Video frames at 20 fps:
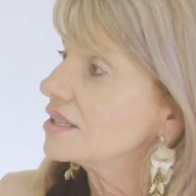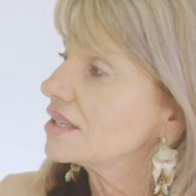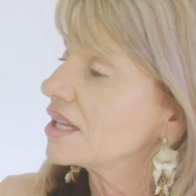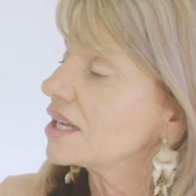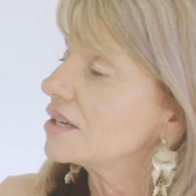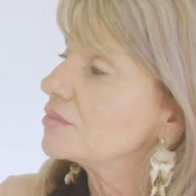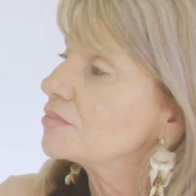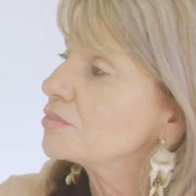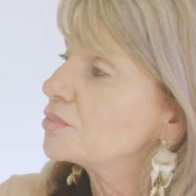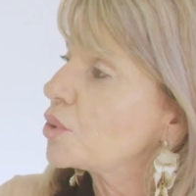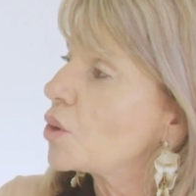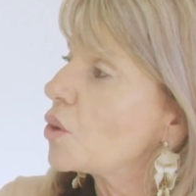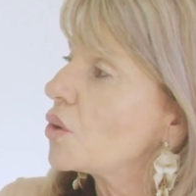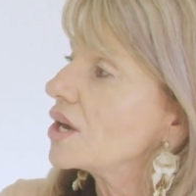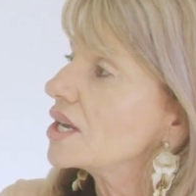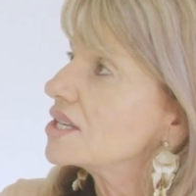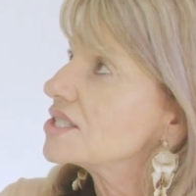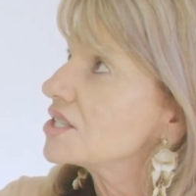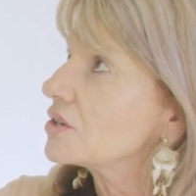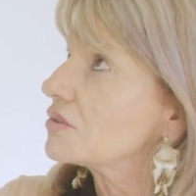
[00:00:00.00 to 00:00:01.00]
that
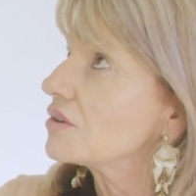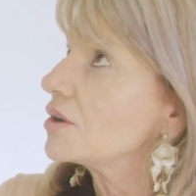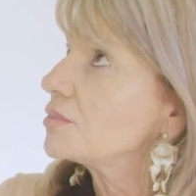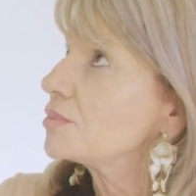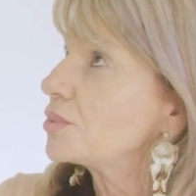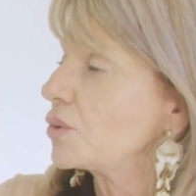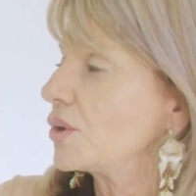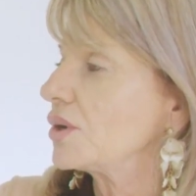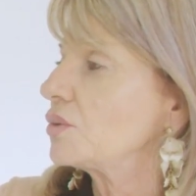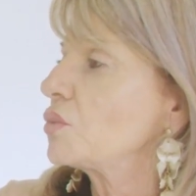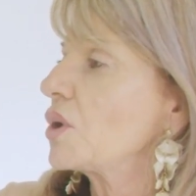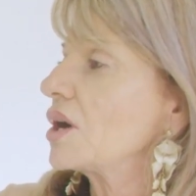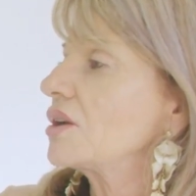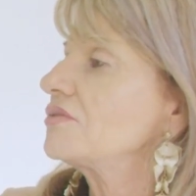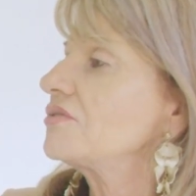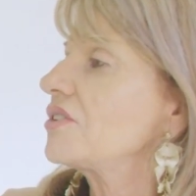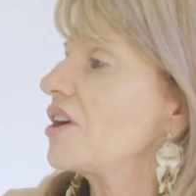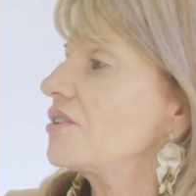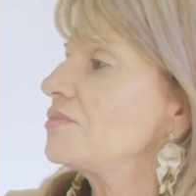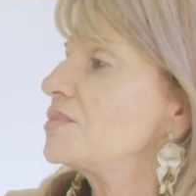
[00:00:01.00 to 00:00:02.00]

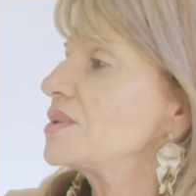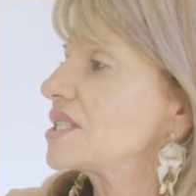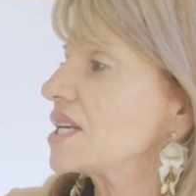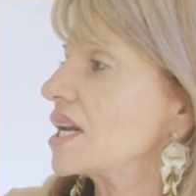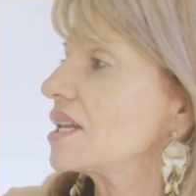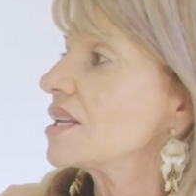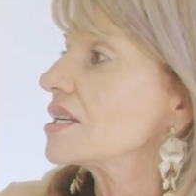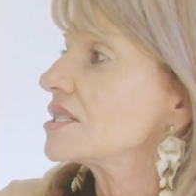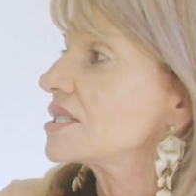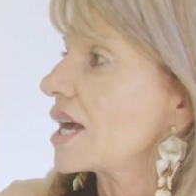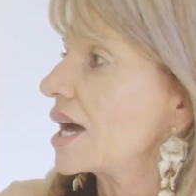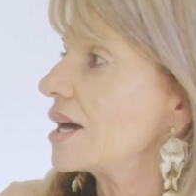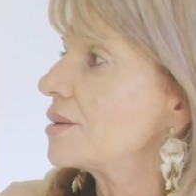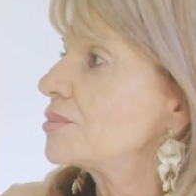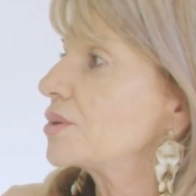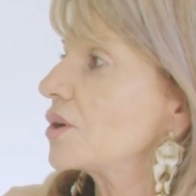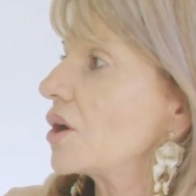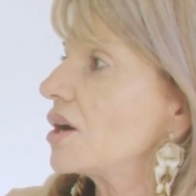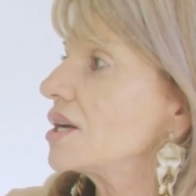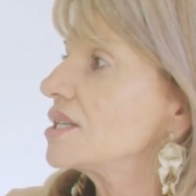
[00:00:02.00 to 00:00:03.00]
0.15% of the sale
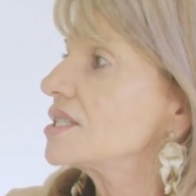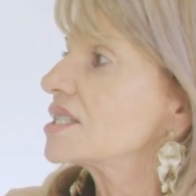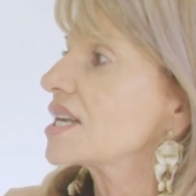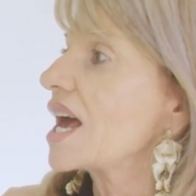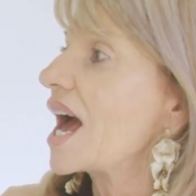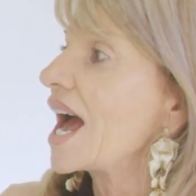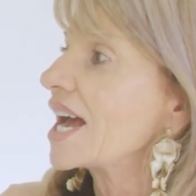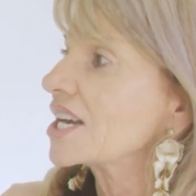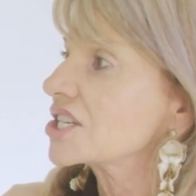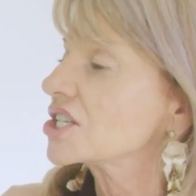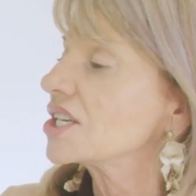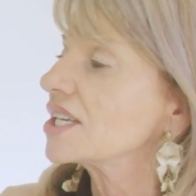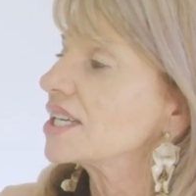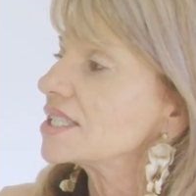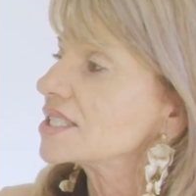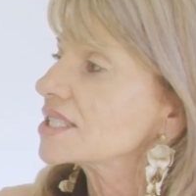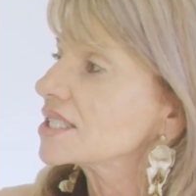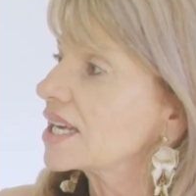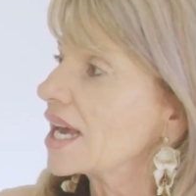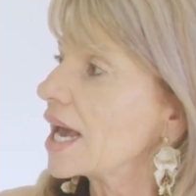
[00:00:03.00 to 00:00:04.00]
price actually
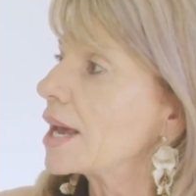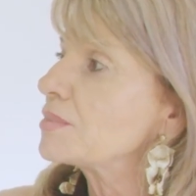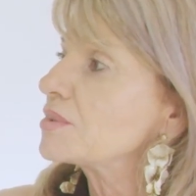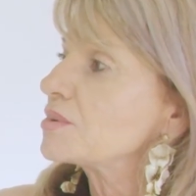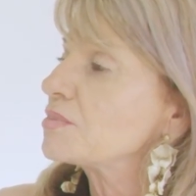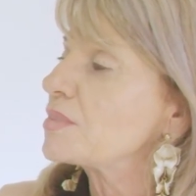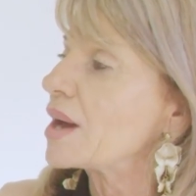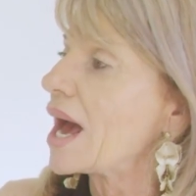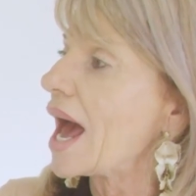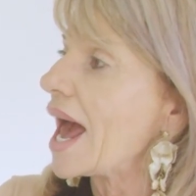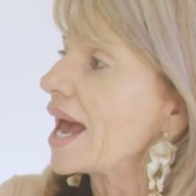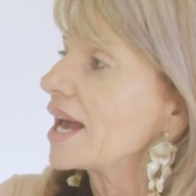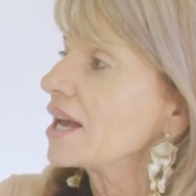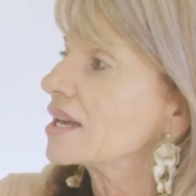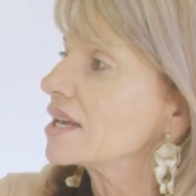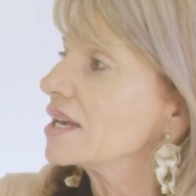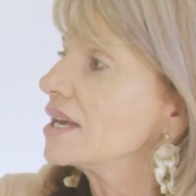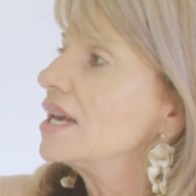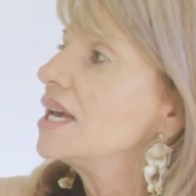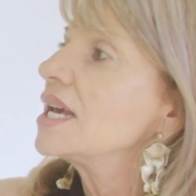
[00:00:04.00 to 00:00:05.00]
is kept back
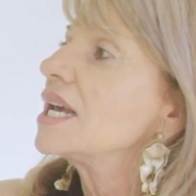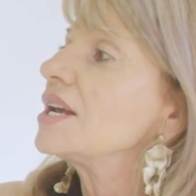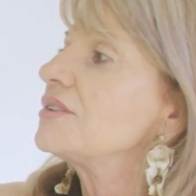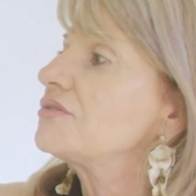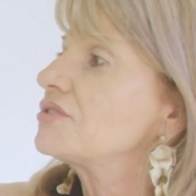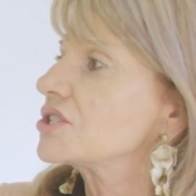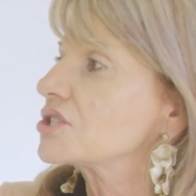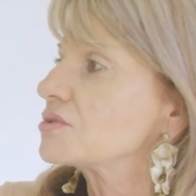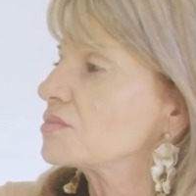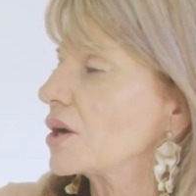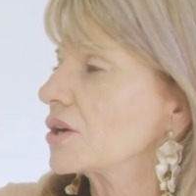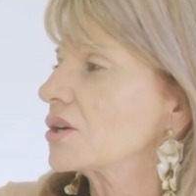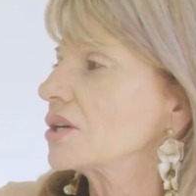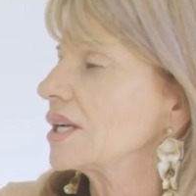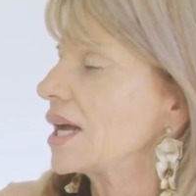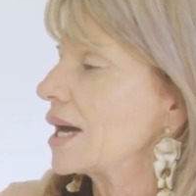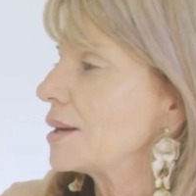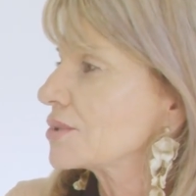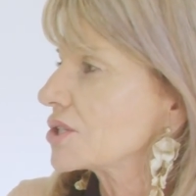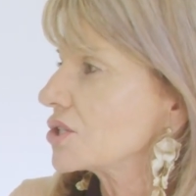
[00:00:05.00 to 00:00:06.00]
if the smoke
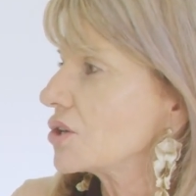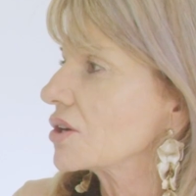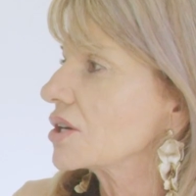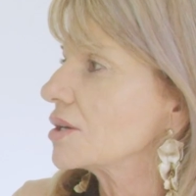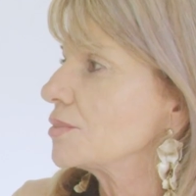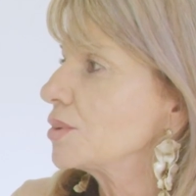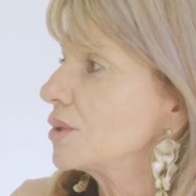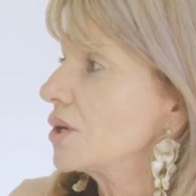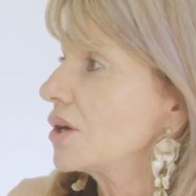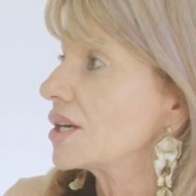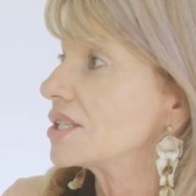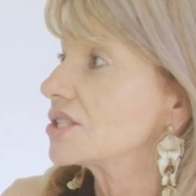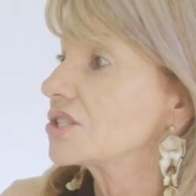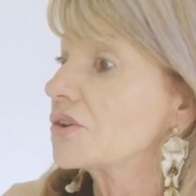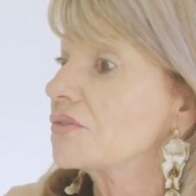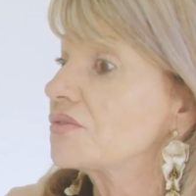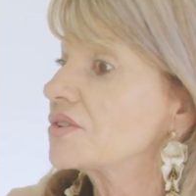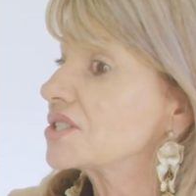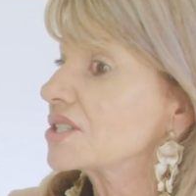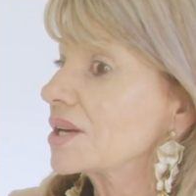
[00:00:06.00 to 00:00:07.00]
alarms are not compliant. So
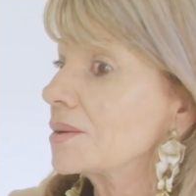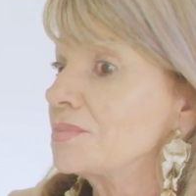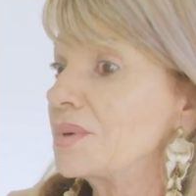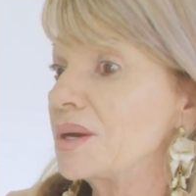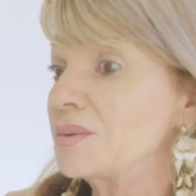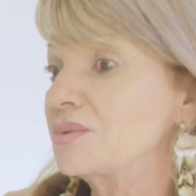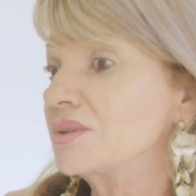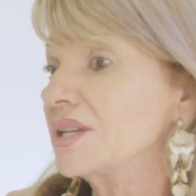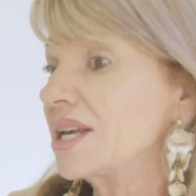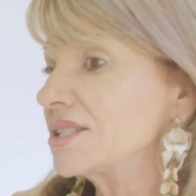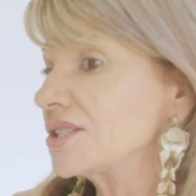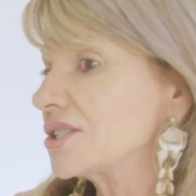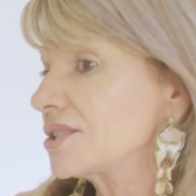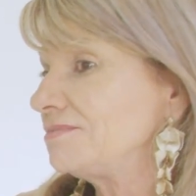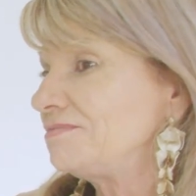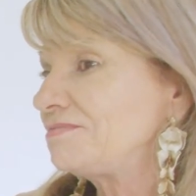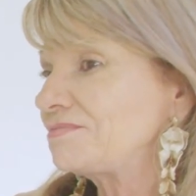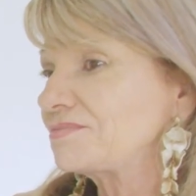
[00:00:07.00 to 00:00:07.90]
for some people, that's